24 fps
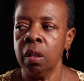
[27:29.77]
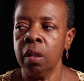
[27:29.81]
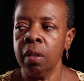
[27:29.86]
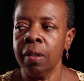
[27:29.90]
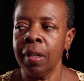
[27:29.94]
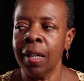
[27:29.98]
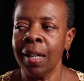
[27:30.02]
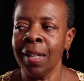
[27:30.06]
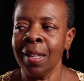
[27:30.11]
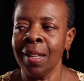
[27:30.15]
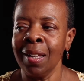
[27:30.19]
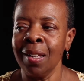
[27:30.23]

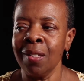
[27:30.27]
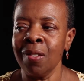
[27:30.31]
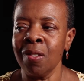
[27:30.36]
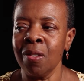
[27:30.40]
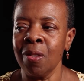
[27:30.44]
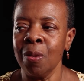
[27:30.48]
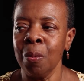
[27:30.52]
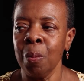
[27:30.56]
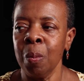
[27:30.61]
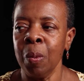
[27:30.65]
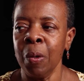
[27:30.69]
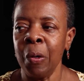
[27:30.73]
I guess
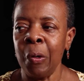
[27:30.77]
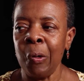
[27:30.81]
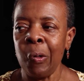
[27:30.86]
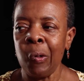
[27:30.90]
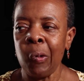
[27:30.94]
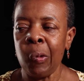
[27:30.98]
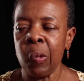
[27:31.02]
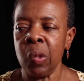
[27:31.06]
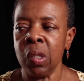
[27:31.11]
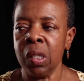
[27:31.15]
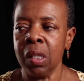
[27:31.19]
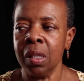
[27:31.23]
the
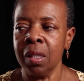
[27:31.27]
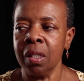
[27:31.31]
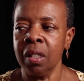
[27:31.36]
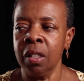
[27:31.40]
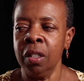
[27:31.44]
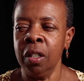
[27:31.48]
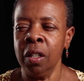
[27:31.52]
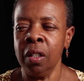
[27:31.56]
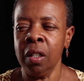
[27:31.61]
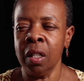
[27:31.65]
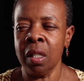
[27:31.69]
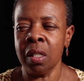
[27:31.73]
word
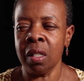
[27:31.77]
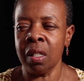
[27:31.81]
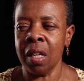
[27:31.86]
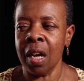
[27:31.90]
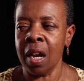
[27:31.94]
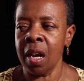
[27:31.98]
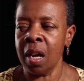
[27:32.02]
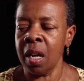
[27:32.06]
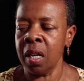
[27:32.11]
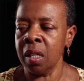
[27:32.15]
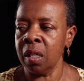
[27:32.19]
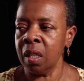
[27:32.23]
good is
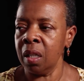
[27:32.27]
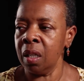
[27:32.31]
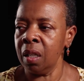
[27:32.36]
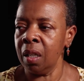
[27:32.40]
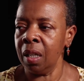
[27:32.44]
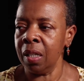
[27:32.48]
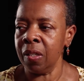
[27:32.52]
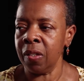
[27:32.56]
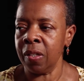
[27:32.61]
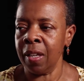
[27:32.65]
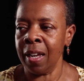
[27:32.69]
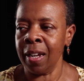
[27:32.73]
not an
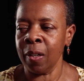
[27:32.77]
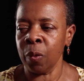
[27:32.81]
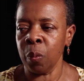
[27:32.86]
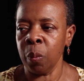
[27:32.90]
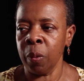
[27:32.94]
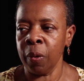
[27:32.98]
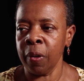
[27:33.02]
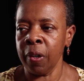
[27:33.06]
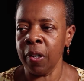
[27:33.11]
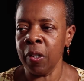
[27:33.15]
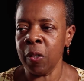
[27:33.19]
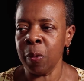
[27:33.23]
exact
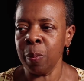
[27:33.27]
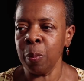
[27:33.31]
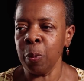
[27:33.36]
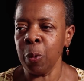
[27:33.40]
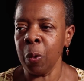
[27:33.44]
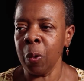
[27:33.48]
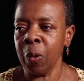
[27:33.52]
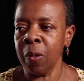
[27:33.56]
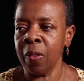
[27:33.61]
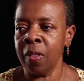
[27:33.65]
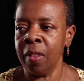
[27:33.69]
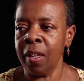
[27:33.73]
word. It's
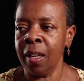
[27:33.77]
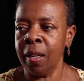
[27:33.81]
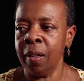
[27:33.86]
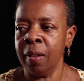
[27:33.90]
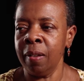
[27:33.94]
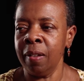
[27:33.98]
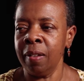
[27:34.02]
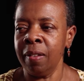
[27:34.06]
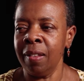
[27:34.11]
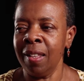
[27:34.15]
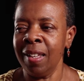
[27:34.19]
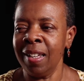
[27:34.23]
more
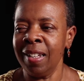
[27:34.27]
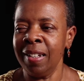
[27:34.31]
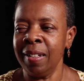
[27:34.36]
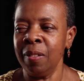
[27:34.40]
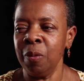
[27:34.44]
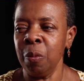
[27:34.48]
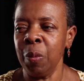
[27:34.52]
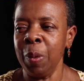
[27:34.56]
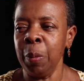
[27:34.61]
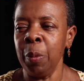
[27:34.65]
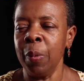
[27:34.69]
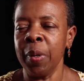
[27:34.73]
that
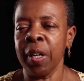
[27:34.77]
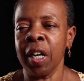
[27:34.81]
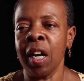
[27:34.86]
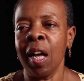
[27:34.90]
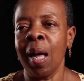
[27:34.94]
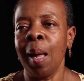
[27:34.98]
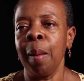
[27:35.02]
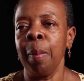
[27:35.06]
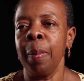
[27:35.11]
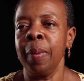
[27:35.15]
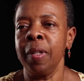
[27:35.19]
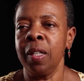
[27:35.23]
we were
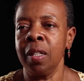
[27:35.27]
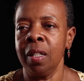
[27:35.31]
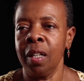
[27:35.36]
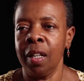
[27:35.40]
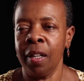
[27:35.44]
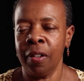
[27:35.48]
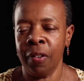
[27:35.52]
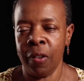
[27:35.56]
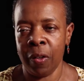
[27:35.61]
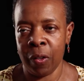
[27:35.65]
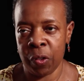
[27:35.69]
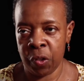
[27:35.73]
competent
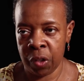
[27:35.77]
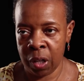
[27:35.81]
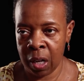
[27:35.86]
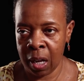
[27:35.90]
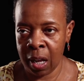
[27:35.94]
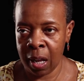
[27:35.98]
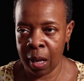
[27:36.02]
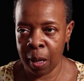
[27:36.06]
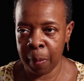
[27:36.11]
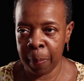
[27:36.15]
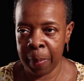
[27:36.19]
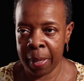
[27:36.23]
in our
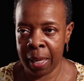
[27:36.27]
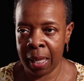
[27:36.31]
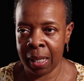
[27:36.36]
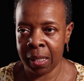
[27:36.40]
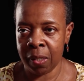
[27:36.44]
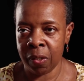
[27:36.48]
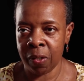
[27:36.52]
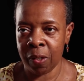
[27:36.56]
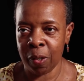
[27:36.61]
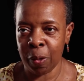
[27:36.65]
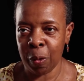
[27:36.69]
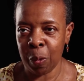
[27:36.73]
job. And
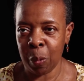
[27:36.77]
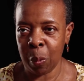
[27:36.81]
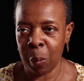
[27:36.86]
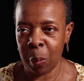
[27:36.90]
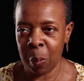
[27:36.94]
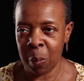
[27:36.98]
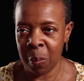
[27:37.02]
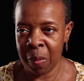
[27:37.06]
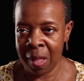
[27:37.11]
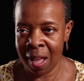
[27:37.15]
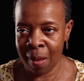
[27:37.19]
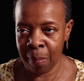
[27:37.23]
so
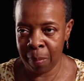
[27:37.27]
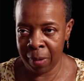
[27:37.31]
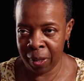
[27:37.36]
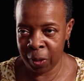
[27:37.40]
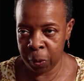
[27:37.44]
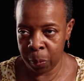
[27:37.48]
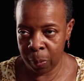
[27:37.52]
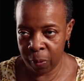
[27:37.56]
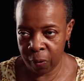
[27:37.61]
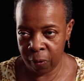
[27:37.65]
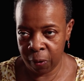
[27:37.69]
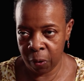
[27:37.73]
that makes
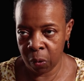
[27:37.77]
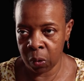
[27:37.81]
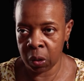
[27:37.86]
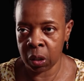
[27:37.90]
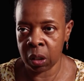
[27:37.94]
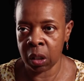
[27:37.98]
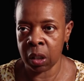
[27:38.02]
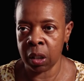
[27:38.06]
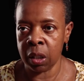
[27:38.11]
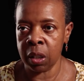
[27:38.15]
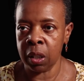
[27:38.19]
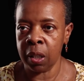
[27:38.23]
me feel
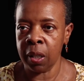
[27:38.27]
good.